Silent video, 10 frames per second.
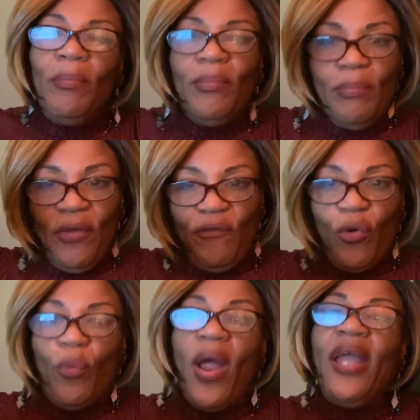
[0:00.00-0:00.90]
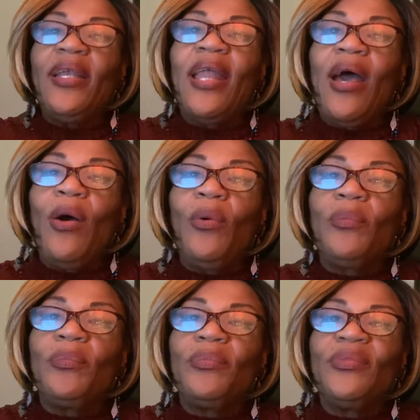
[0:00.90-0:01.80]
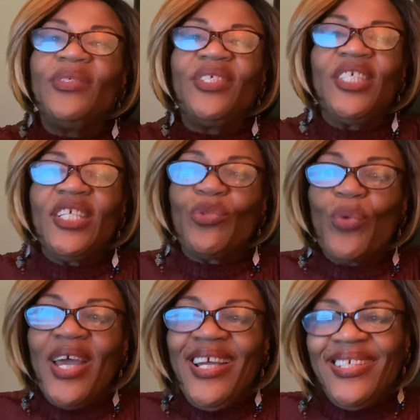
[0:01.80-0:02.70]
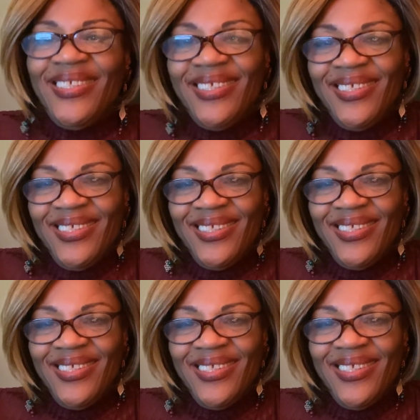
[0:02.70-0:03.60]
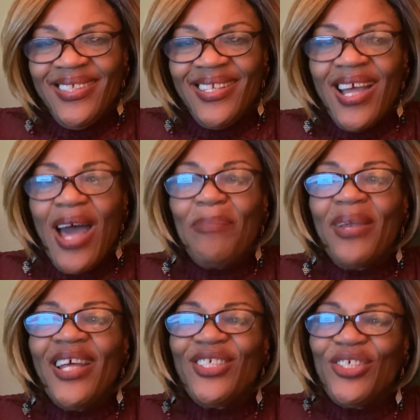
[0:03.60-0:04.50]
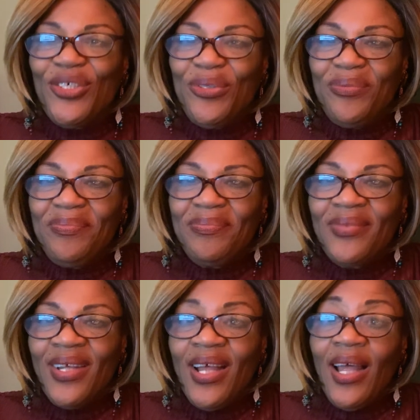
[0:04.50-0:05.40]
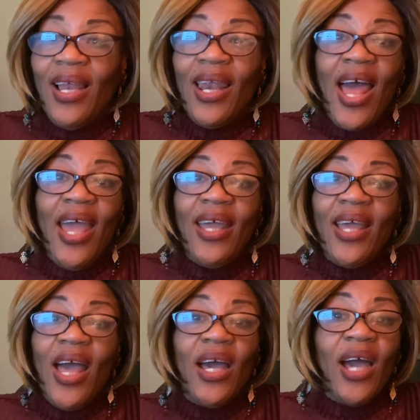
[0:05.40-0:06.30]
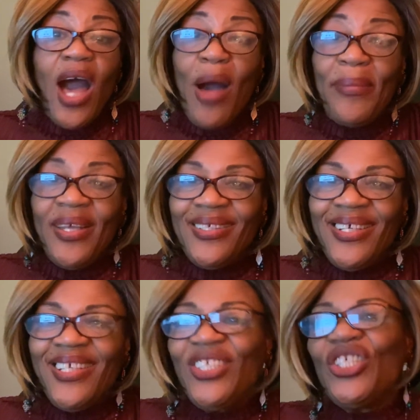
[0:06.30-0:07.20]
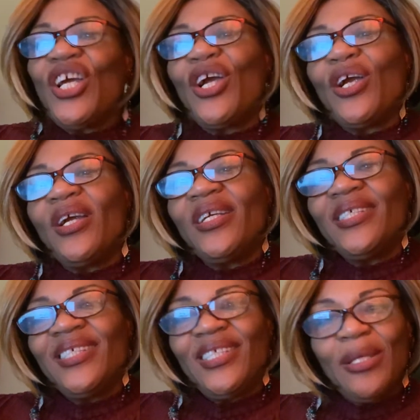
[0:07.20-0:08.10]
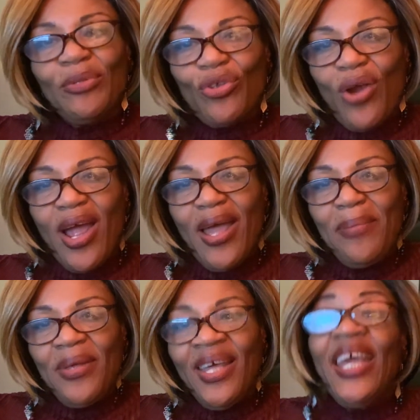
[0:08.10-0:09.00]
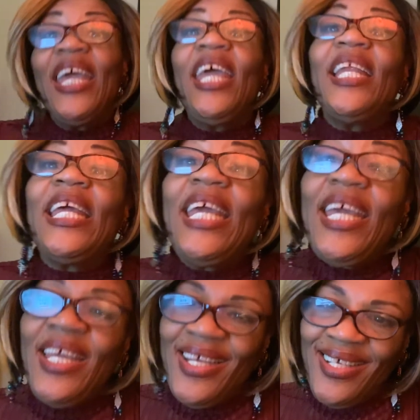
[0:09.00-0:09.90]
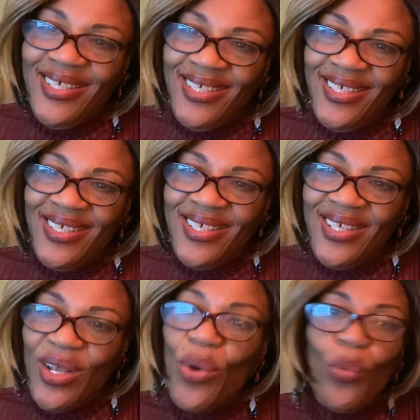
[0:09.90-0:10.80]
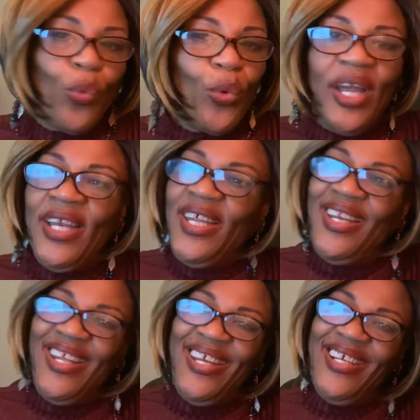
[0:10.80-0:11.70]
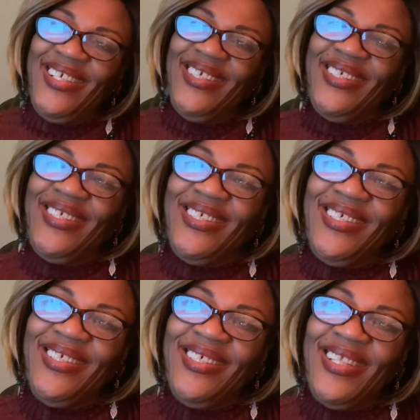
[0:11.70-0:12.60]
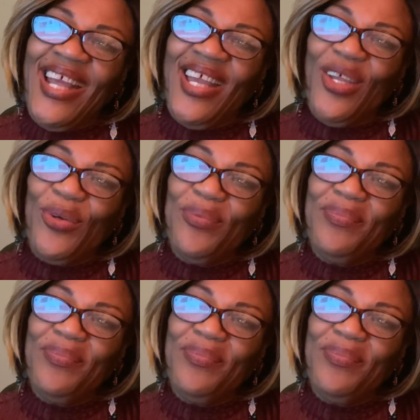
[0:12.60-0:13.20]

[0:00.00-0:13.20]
But for right now, just wait. God bless you. Like, comment, share, subscribe. It is when it is. Thank you.